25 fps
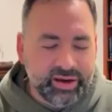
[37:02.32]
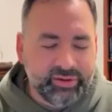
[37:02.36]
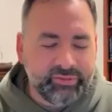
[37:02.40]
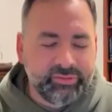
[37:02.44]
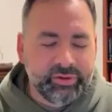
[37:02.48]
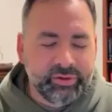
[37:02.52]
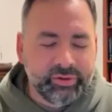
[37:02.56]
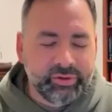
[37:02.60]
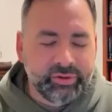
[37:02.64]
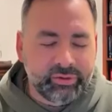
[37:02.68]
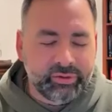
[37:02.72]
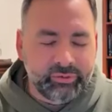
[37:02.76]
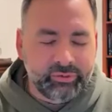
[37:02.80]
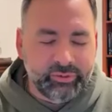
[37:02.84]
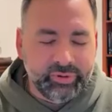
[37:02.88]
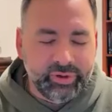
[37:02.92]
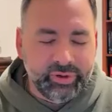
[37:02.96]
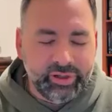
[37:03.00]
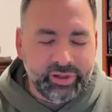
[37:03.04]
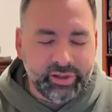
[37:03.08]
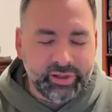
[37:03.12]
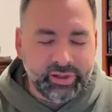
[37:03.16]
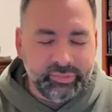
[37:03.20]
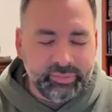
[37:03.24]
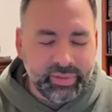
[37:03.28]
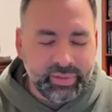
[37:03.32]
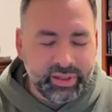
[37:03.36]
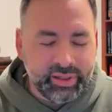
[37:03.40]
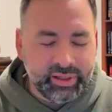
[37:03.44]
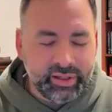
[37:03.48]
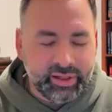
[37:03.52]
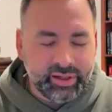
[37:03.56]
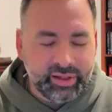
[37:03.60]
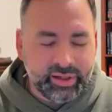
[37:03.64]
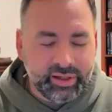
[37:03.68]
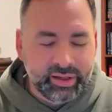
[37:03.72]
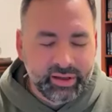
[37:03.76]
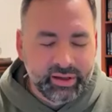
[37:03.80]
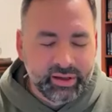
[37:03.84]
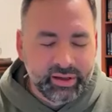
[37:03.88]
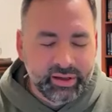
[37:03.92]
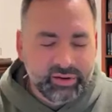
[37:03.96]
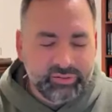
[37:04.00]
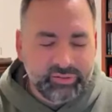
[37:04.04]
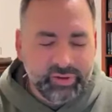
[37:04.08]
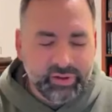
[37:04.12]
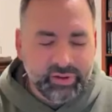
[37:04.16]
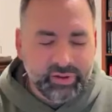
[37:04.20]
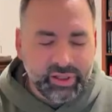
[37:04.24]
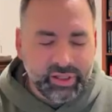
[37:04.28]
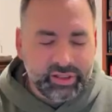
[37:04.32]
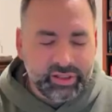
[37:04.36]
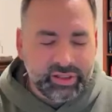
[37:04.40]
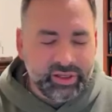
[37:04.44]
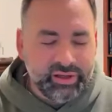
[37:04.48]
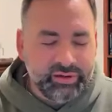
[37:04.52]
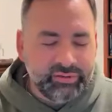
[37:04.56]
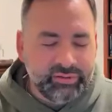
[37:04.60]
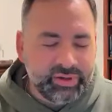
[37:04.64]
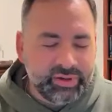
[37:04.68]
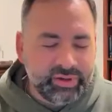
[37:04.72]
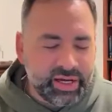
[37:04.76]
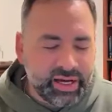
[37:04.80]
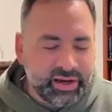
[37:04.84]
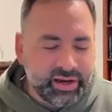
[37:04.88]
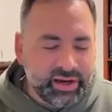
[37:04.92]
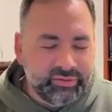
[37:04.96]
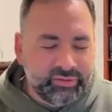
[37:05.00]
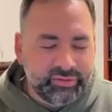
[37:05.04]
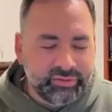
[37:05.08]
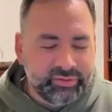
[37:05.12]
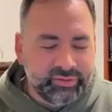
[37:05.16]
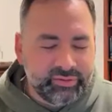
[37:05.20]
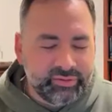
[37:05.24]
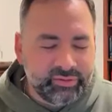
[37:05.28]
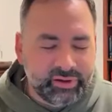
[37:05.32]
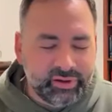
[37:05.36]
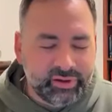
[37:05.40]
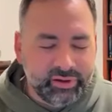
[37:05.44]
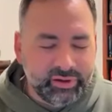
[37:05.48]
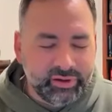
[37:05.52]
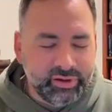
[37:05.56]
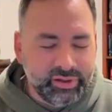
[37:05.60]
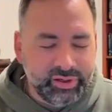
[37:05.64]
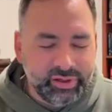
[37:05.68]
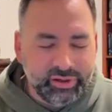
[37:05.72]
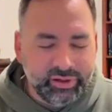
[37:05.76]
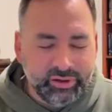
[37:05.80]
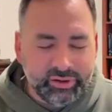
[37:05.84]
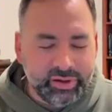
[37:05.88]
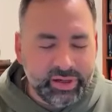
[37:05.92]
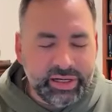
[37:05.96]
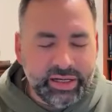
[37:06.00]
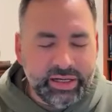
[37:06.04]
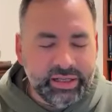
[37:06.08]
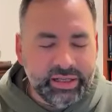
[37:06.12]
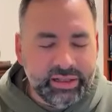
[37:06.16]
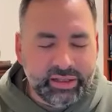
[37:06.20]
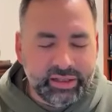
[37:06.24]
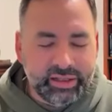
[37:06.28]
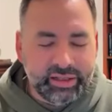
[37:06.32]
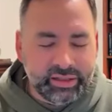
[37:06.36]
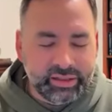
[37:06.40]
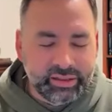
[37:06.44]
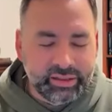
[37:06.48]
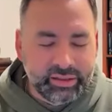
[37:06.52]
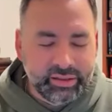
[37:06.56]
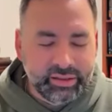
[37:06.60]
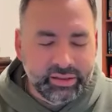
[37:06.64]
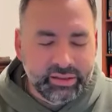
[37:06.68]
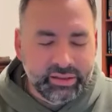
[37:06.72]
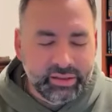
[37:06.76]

have their three, that may not feel like they even have 30 or anything,